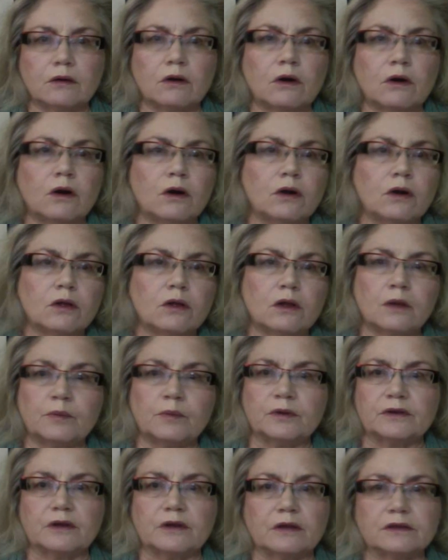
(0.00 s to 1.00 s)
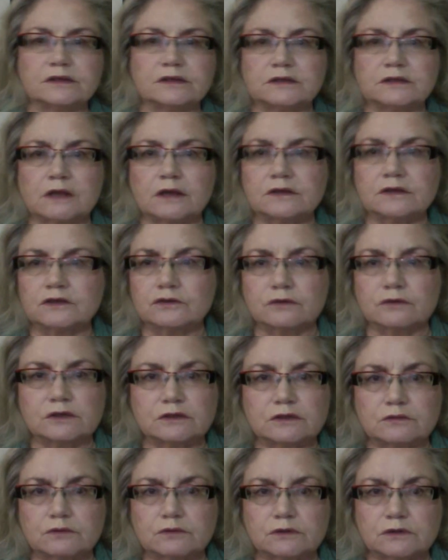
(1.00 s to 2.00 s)
all up and down the side
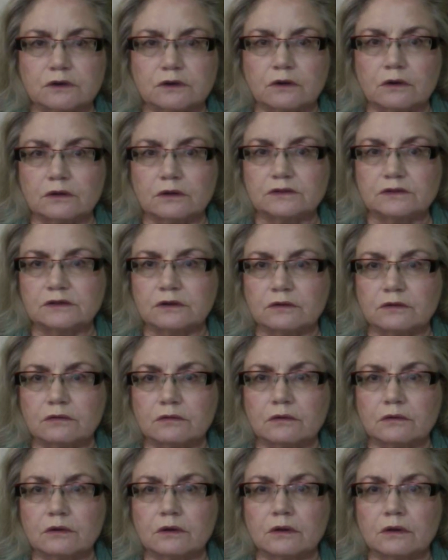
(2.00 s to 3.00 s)
streets was also